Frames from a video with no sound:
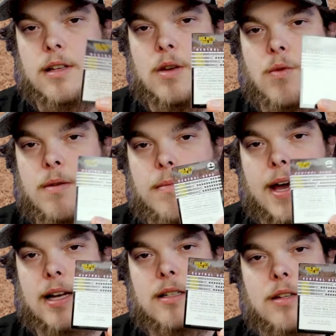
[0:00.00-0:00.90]
he went
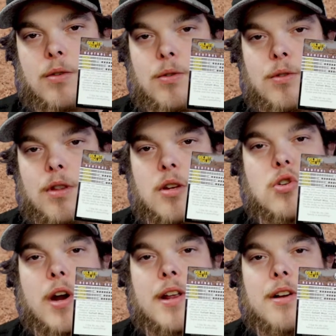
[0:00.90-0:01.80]
back to the
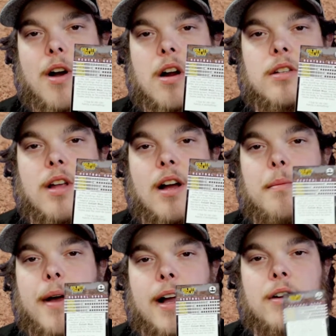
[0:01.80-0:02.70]
trading card style
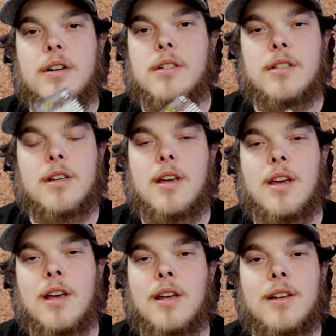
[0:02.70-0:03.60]
backers,
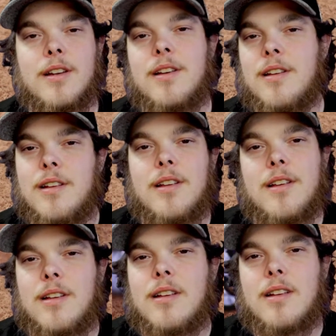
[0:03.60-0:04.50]
and
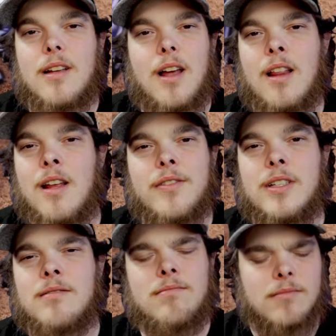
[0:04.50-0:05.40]
I love
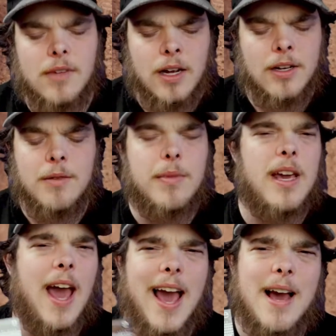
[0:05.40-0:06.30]
it. I couldn't
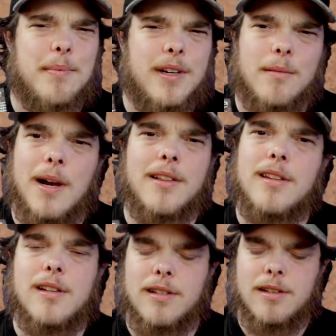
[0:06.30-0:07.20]
be happier about
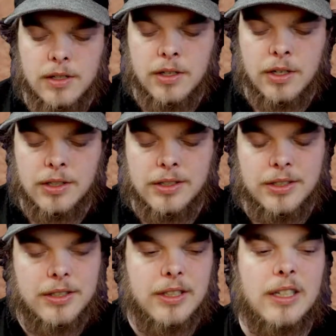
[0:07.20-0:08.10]
this. You know, it's
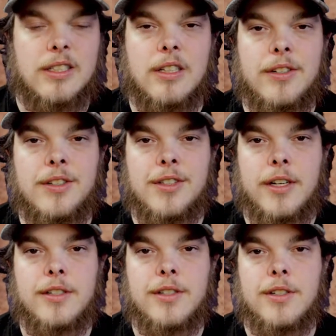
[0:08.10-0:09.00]
the little
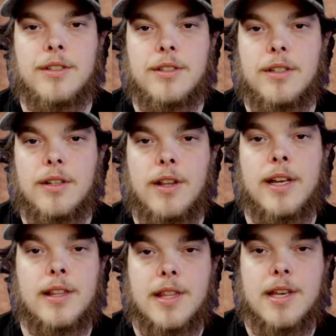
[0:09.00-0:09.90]
touches
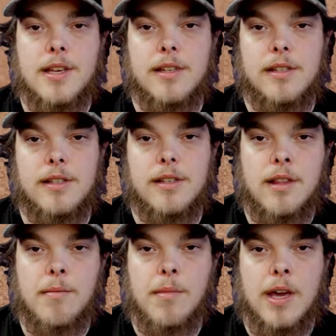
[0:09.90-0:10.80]
like this
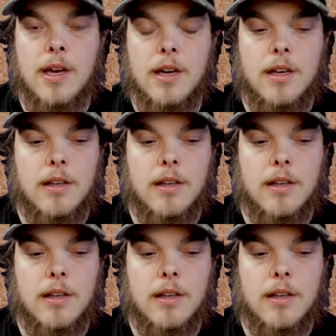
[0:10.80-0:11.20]
that make